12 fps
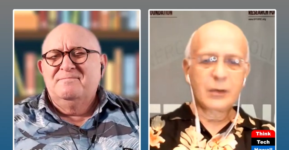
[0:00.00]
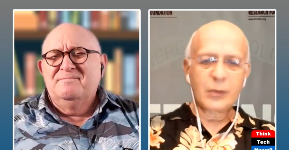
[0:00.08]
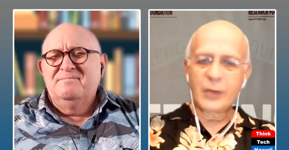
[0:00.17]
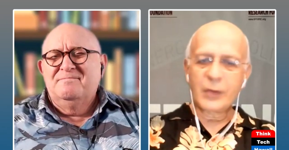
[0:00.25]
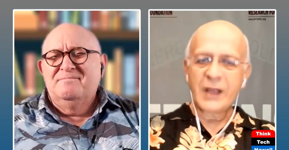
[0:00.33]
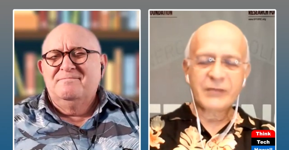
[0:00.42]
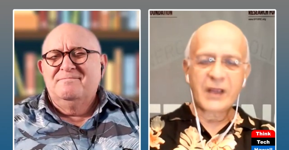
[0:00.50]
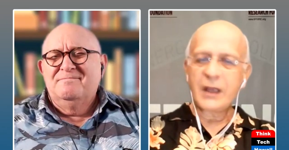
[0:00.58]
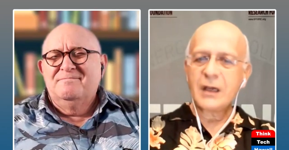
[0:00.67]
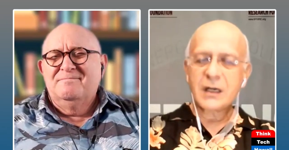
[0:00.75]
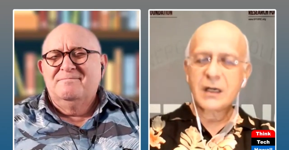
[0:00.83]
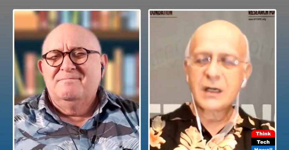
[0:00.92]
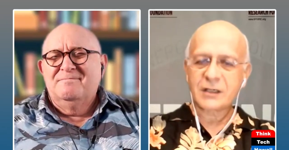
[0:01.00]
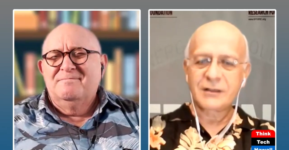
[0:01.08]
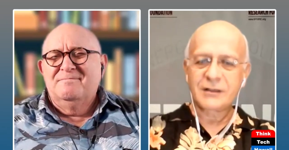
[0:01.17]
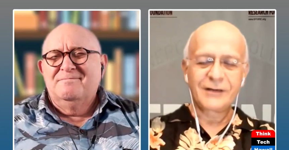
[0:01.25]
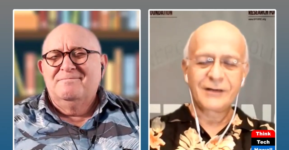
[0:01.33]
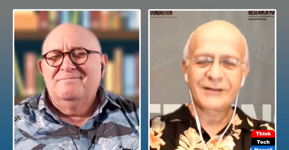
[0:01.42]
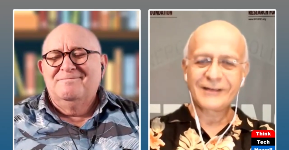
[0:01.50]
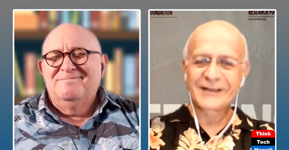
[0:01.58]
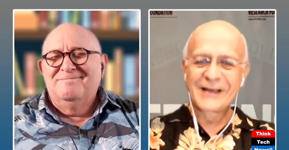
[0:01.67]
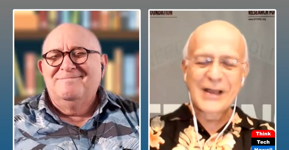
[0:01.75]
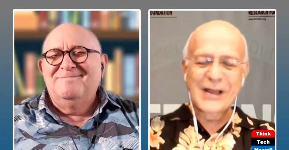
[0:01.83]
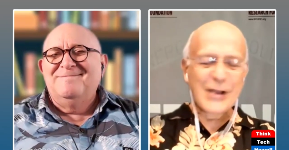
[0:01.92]
Speaker 1: We have chaos.
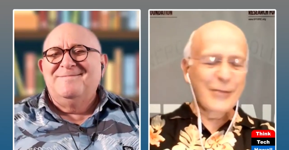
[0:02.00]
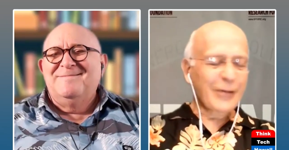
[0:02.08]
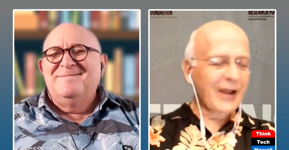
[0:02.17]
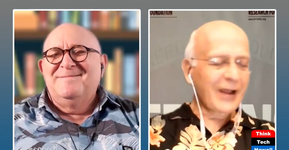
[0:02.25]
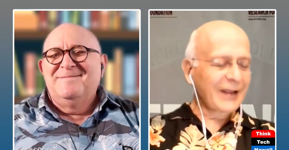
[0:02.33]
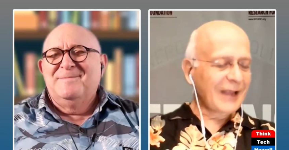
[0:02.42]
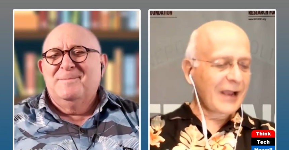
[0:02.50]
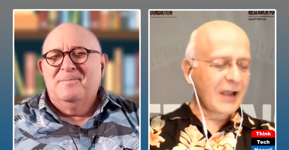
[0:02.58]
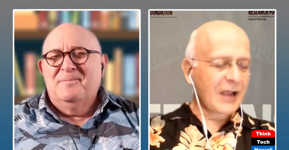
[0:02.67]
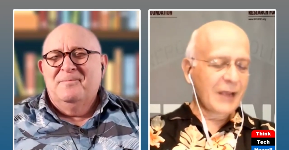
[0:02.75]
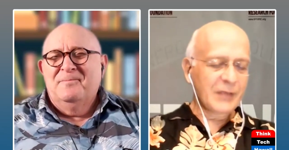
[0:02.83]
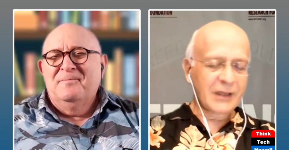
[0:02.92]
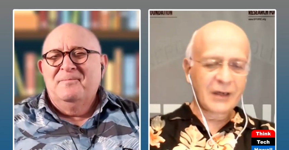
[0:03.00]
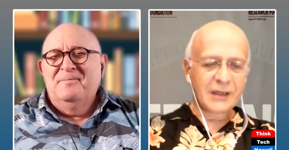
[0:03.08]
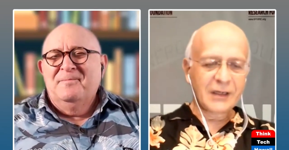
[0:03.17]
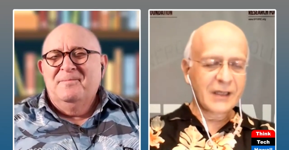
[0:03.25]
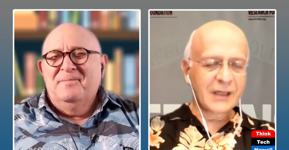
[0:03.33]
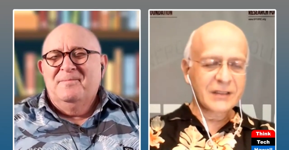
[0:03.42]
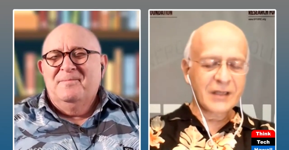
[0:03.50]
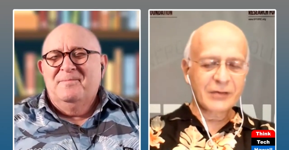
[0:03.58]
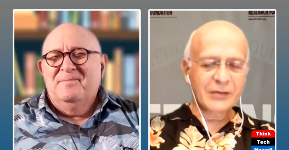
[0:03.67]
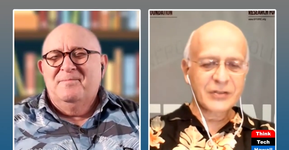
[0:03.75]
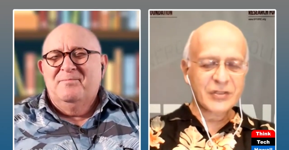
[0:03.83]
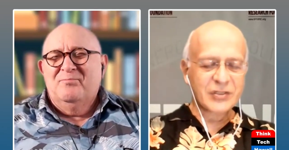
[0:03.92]
Well, I mean, uh, it, there
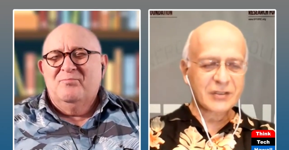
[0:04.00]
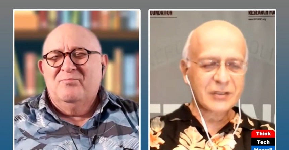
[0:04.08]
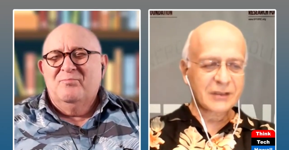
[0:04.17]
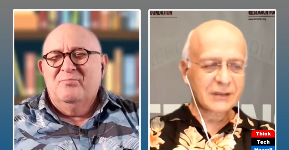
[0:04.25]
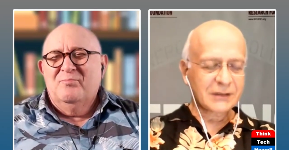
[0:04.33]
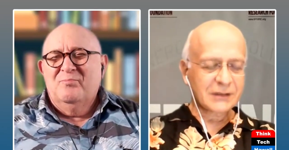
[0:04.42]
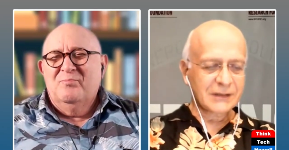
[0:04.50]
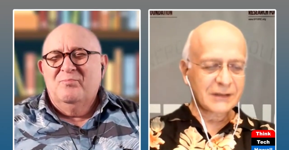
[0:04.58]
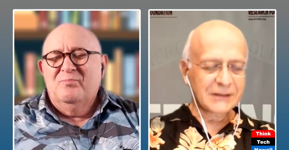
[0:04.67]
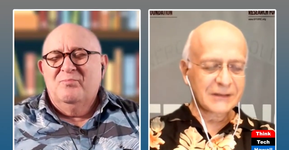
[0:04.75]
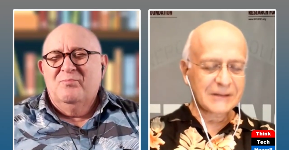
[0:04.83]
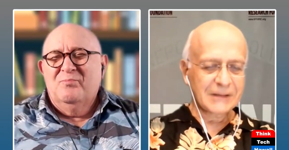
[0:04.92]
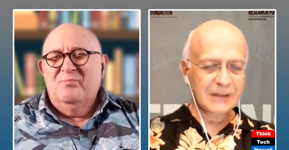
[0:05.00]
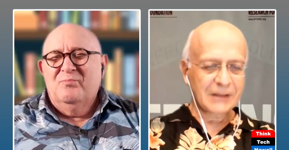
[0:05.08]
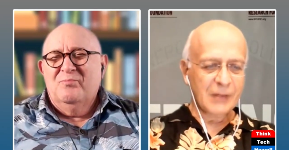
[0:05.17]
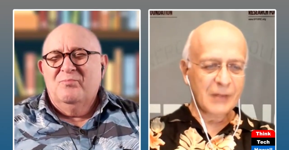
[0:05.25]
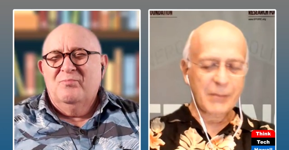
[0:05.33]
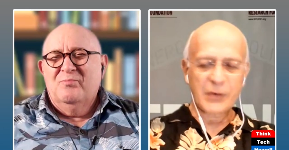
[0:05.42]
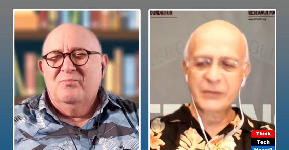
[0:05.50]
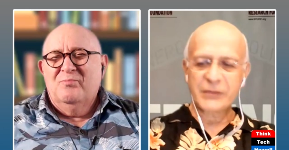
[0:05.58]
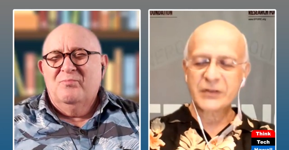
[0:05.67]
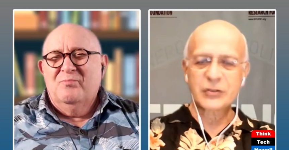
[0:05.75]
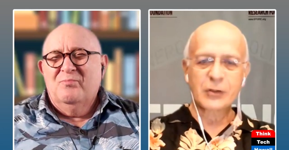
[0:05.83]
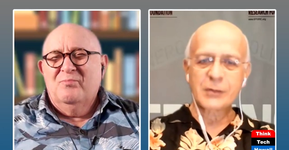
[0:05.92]
was uh, uh, a perfect
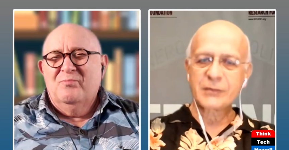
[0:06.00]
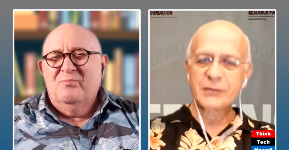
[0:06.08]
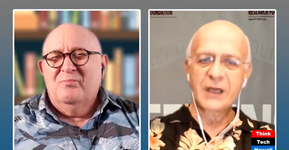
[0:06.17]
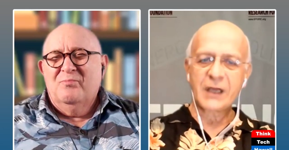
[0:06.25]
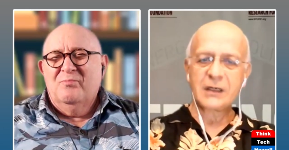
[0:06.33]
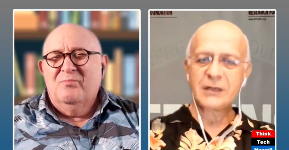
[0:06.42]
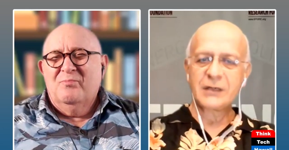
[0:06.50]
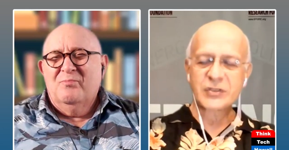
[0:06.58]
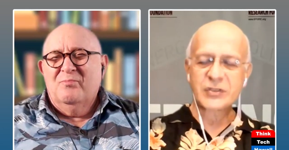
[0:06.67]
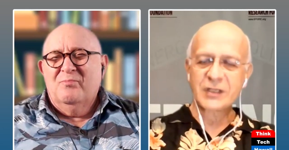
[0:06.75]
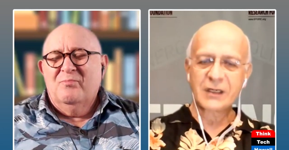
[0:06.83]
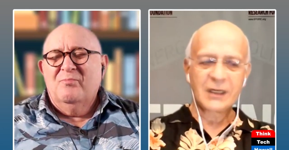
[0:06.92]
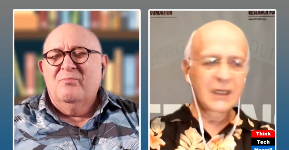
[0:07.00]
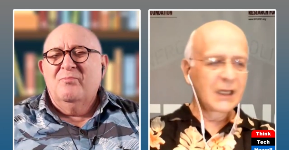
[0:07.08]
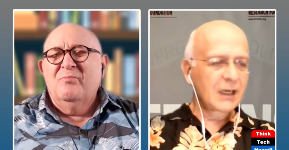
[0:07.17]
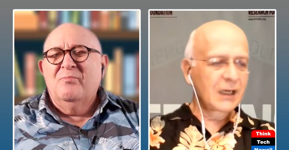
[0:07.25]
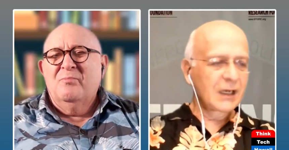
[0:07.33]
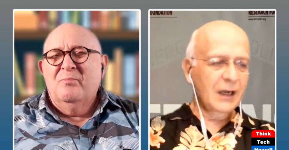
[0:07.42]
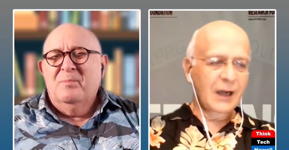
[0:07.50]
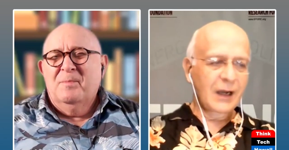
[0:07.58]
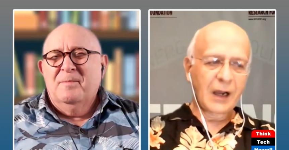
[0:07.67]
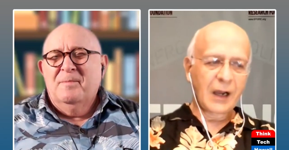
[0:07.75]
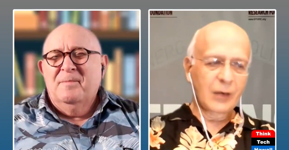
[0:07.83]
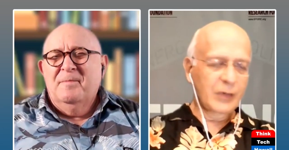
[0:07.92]
storm of that. It was, uh,
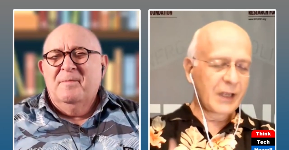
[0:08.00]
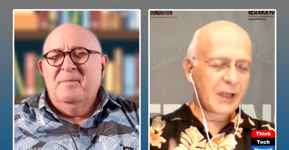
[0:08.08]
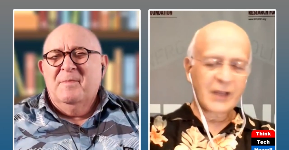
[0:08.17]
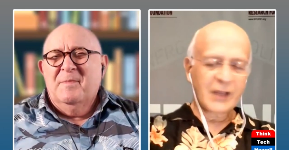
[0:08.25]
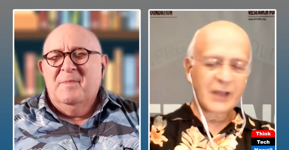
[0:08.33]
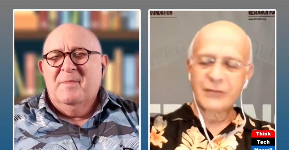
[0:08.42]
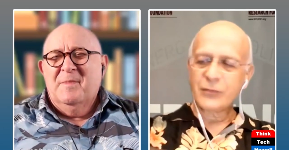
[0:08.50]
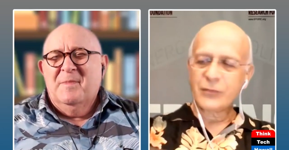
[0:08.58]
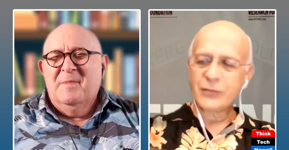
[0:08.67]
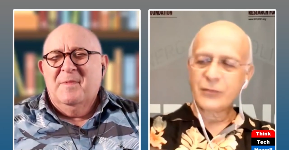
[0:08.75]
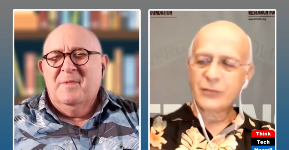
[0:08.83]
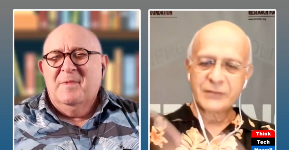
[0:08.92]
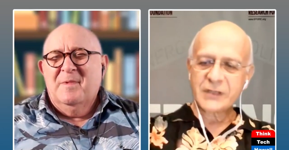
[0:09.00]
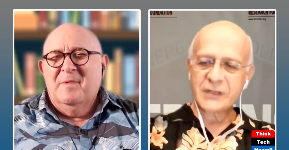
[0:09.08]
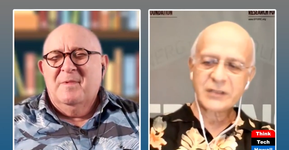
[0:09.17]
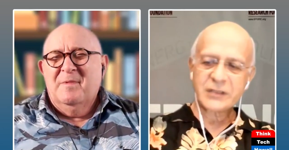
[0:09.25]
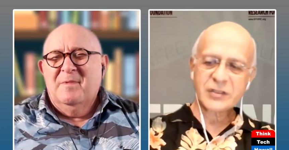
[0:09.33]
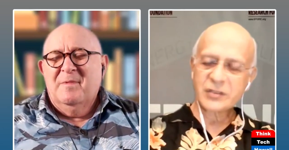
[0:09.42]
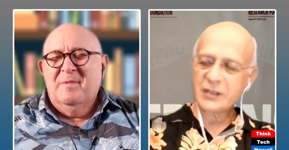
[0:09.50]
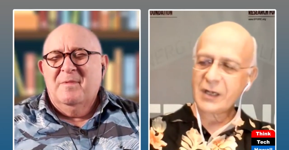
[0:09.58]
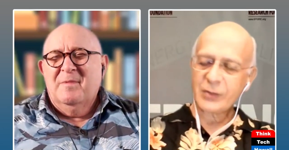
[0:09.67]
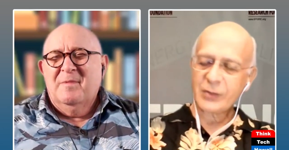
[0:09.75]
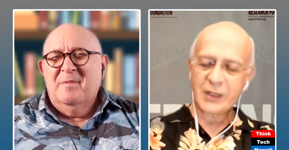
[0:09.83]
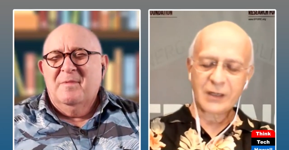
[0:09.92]
uh, we have California, we have Texas, and
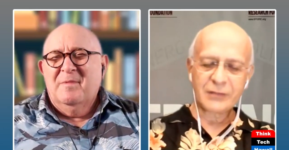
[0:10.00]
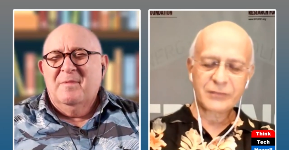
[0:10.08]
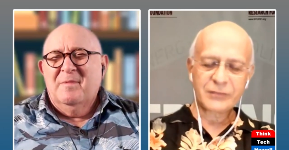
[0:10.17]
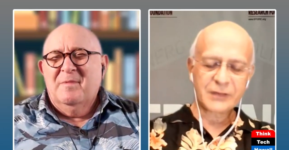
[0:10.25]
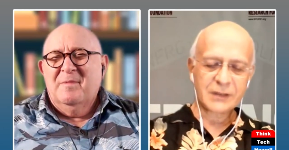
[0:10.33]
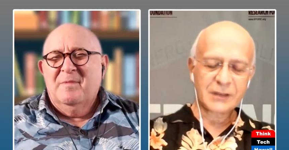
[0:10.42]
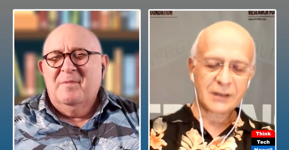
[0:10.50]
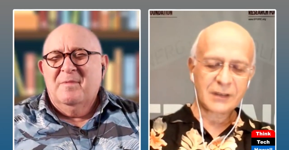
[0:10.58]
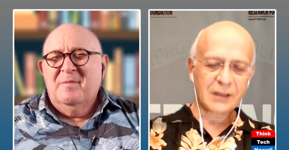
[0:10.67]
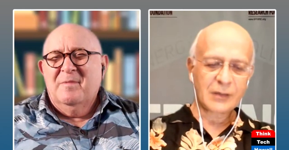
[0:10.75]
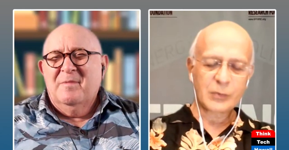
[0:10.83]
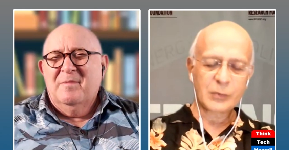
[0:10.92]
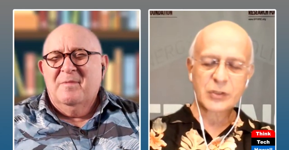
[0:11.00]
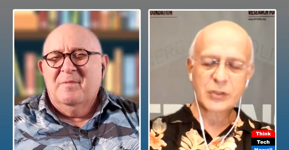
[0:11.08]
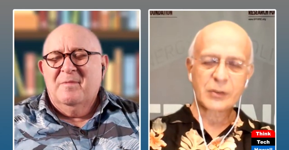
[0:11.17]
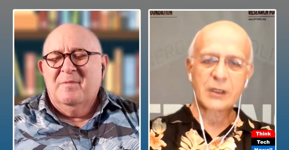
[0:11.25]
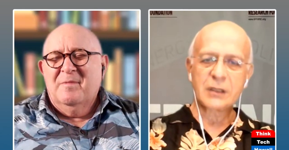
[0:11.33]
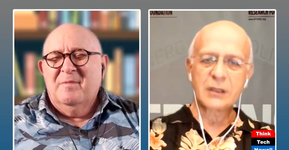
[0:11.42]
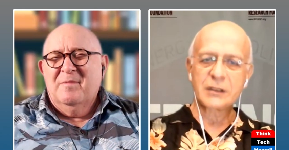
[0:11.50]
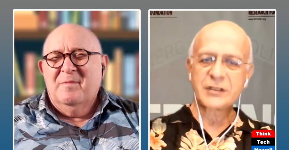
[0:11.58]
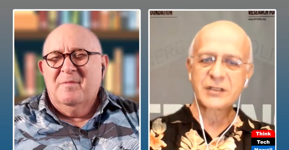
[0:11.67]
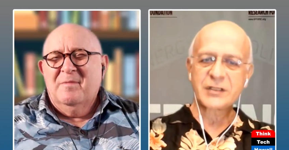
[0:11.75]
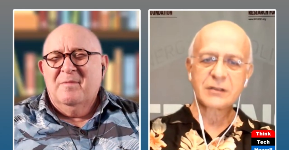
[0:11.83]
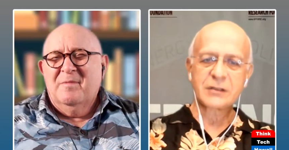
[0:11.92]
now we have uh, uh, what's going on in the
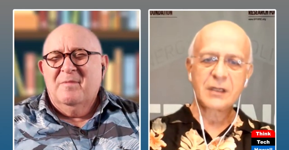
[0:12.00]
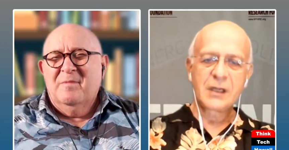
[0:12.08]
south,